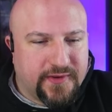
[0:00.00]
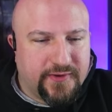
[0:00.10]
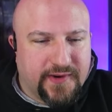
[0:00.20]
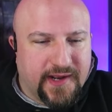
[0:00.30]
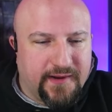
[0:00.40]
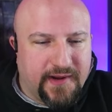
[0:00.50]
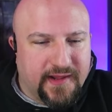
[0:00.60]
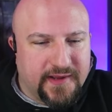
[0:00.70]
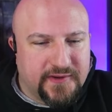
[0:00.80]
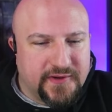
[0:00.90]
2 random
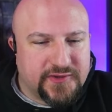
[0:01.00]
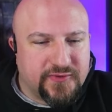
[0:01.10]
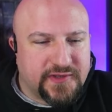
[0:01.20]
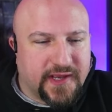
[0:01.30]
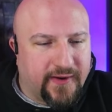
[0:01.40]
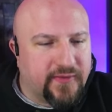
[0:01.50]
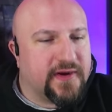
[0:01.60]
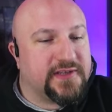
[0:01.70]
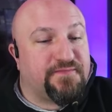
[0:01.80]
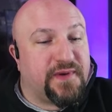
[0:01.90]
ally units whose
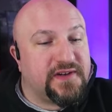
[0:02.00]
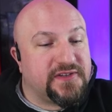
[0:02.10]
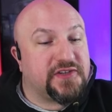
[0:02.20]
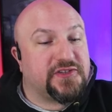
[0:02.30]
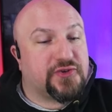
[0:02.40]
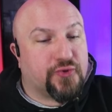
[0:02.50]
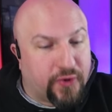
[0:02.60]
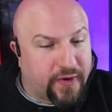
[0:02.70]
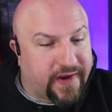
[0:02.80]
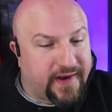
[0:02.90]
cover has been
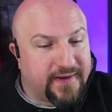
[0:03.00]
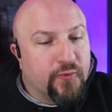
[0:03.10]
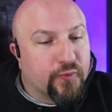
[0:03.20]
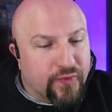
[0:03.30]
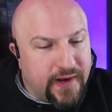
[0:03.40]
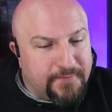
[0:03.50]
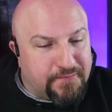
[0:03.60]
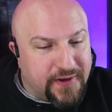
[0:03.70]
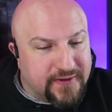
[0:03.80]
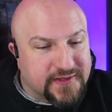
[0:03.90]
destroyed
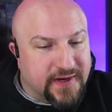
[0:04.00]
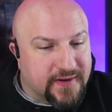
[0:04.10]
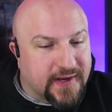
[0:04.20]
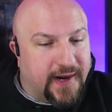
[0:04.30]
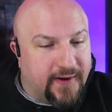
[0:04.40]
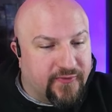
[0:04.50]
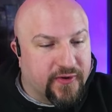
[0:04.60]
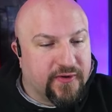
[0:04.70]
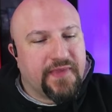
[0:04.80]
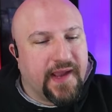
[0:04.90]
rebuild their
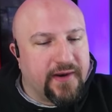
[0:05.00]
cover,